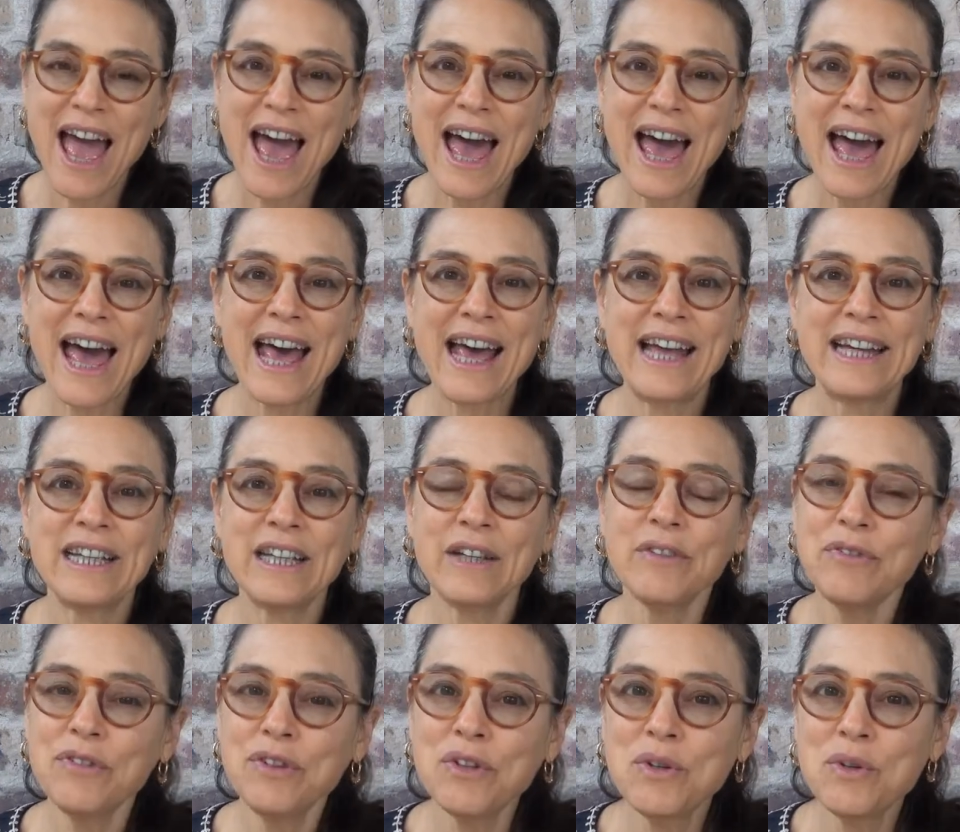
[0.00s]
And
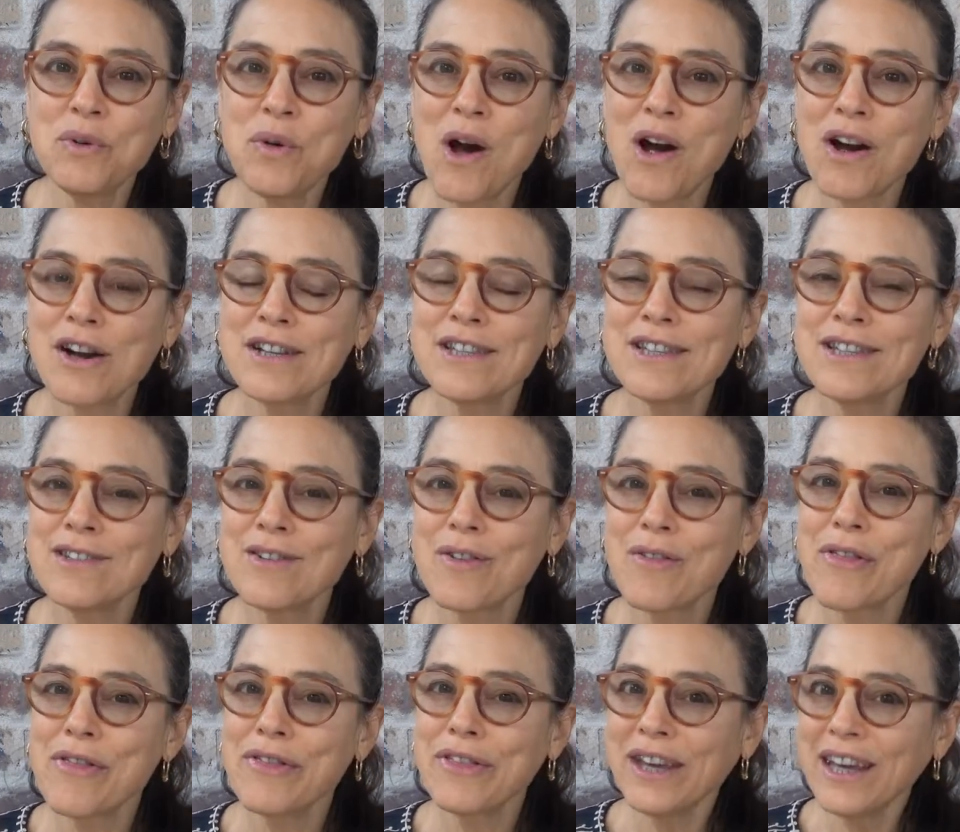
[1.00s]
if you are still
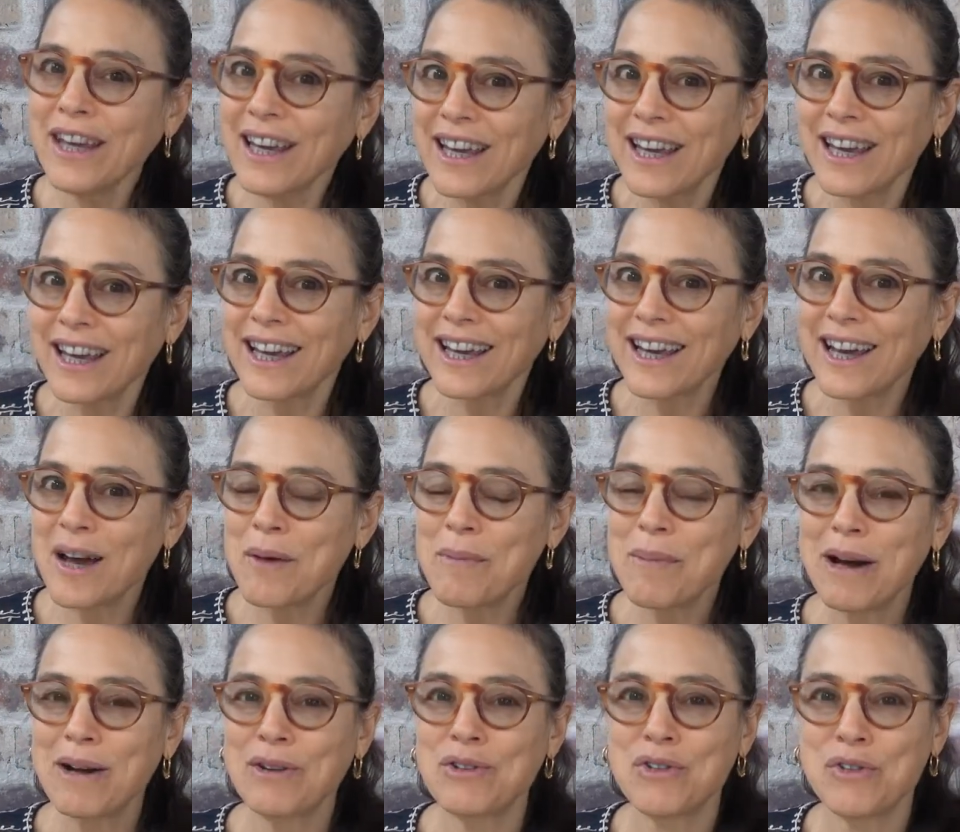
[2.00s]
thinking
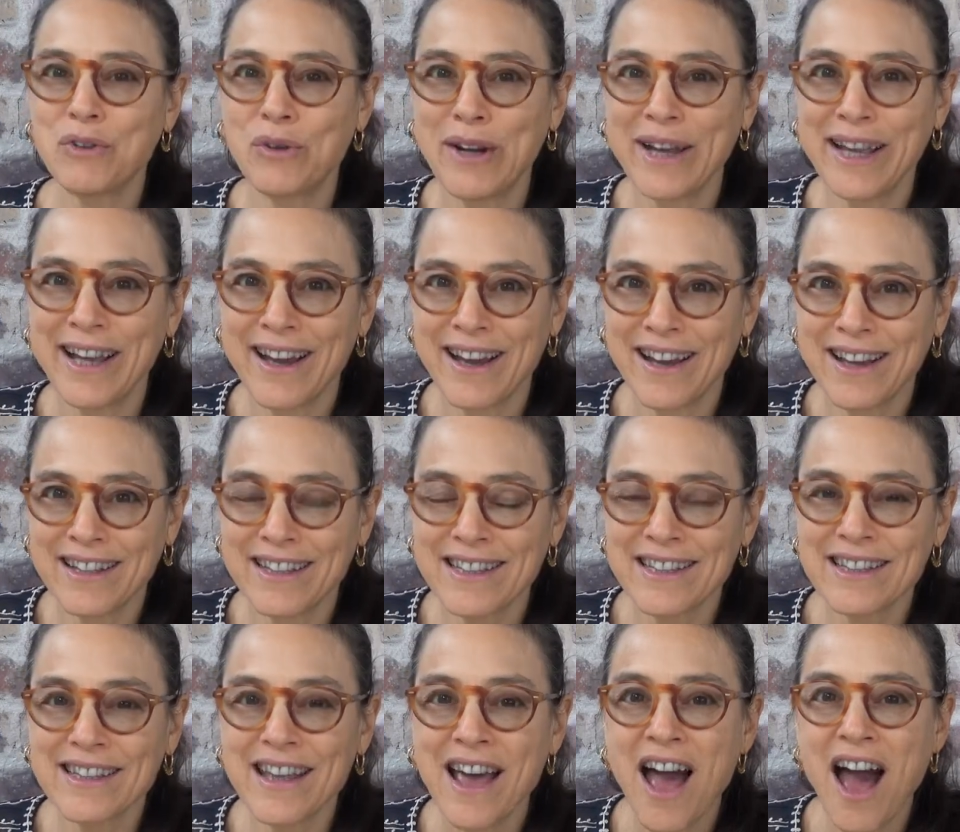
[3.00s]
about joining
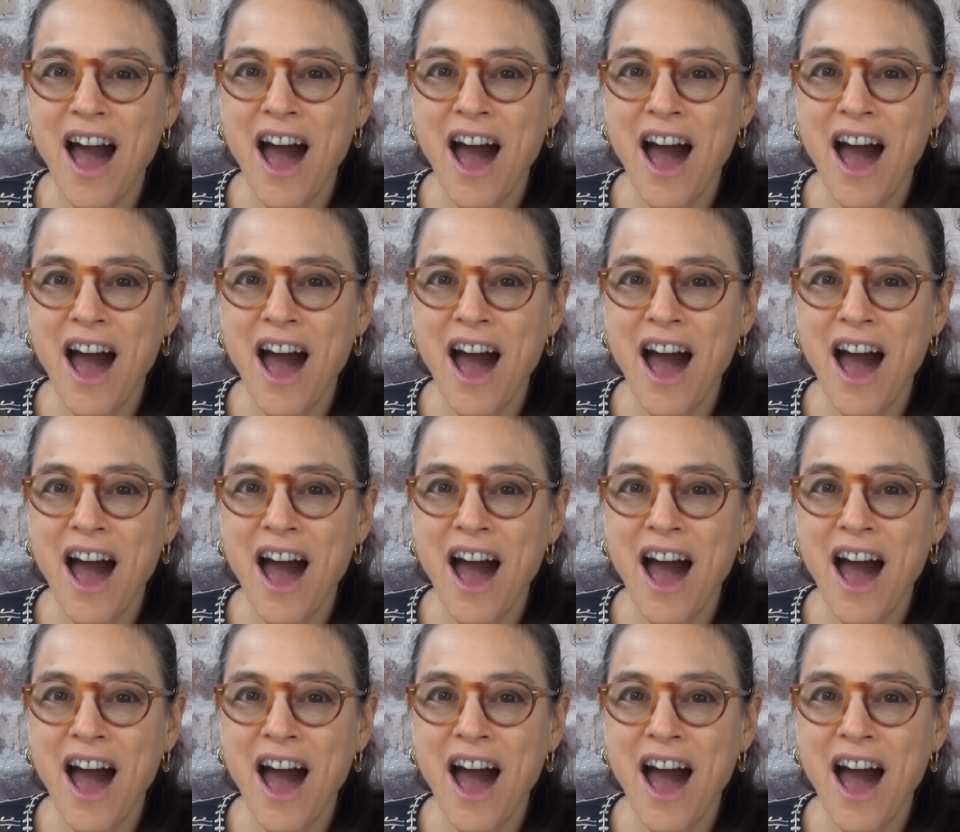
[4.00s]
us,